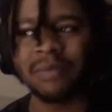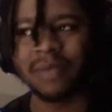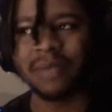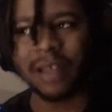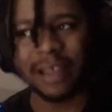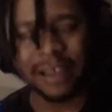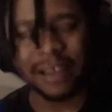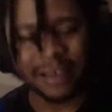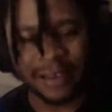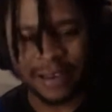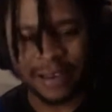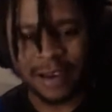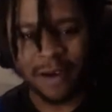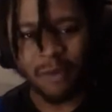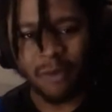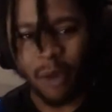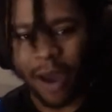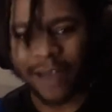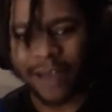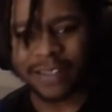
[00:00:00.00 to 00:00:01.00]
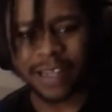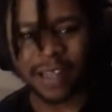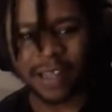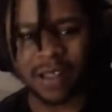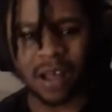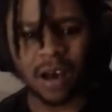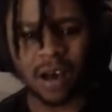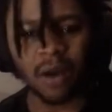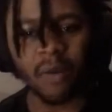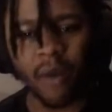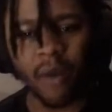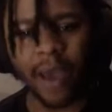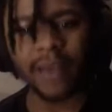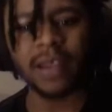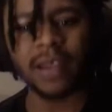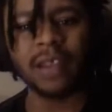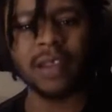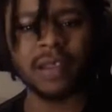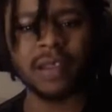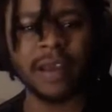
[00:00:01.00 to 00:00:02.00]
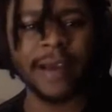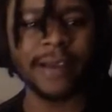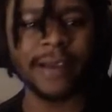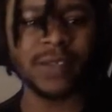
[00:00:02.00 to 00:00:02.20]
Like why is that a lot? Why is that a thing?